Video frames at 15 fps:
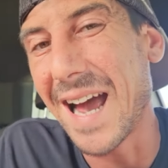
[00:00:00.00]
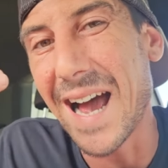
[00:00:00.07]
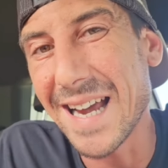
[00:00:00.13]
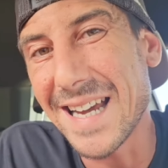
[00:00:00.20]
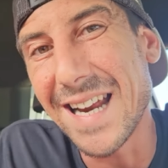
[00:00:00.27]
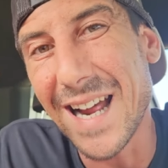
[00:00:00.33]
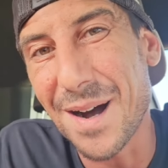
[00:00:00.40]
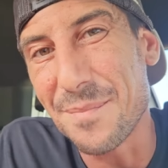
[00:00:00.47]
I
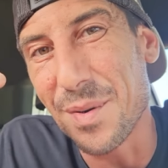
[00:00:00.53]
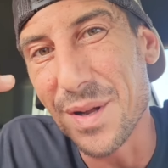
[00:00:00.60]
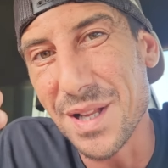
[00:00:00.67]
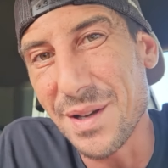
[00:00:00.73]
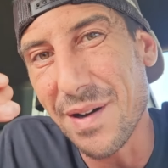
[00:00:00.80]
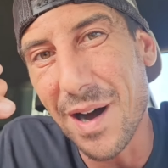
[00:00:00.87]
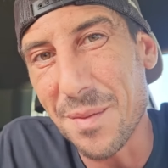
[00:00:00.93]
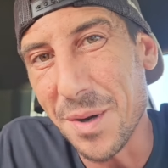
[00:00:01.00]
cannot
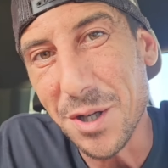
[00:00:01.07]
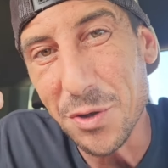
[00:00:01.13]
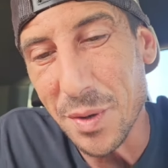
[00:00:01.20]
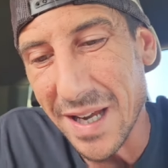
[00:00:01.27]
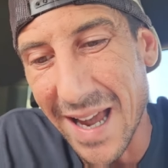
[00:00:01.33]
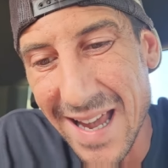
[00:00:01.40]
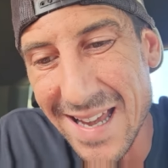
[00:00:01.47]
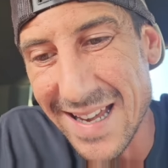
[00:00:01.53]
believe how much
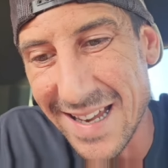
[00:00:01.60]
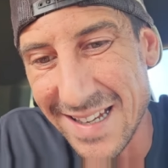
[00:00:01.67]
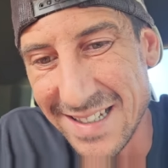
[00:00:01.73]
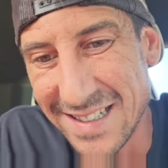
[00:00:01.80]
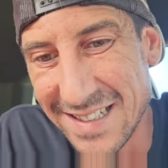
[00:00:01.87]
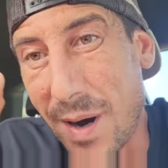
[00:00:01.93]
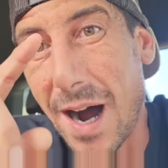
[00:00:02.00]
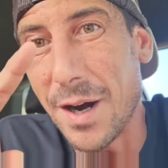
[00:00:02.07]
we hit
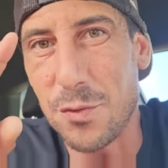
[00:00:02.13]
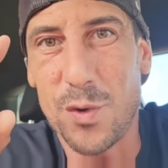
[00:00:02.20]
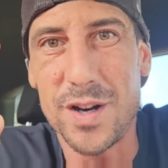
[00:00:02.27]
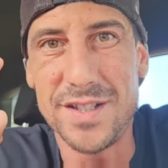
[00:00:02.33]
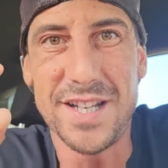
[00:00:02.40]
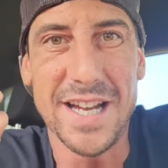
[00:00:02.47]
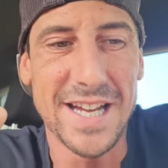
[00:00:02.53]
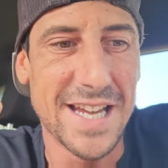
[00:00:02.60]
buying one
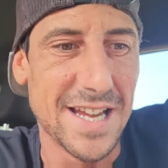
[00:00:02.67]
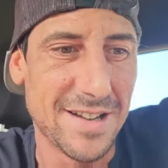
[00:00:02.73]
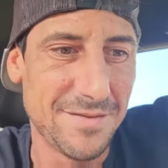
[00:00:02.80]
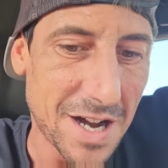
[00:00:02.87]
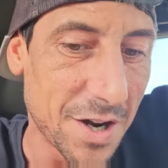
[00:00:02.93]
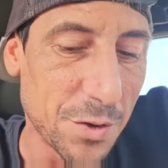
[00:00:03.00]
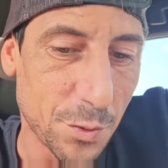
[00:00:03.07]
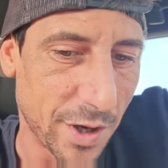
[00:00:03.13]
ticket.
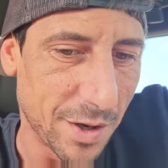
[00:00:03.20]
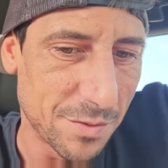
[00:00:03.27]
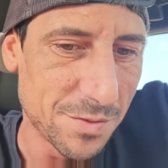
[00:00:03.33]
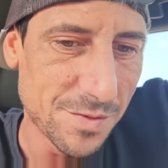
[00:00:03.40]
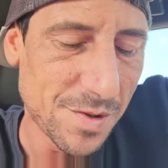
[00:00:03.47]
Unreal.